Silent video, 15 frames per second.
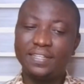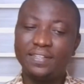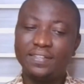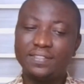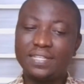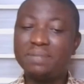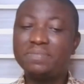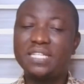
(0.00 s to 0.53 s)

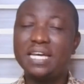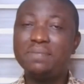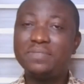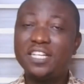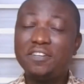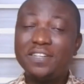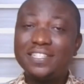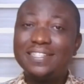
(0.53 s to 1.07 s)
Sometimes
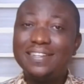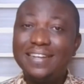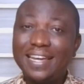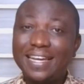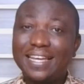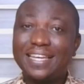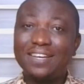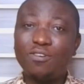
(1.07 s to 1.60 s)
there is
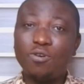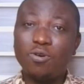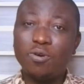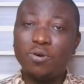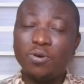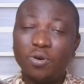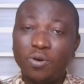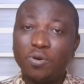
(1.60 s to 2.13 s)
neck
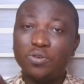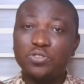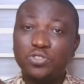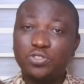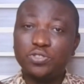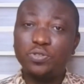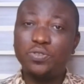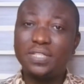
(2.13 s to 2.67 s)
or
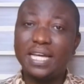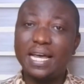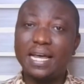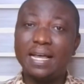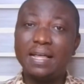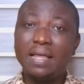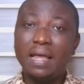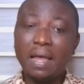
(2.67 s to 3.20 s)

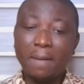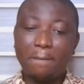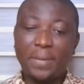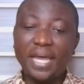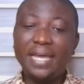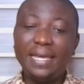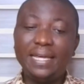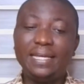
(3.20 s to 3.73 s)
shoulder
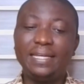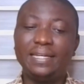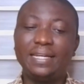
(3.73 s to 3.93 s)
pain.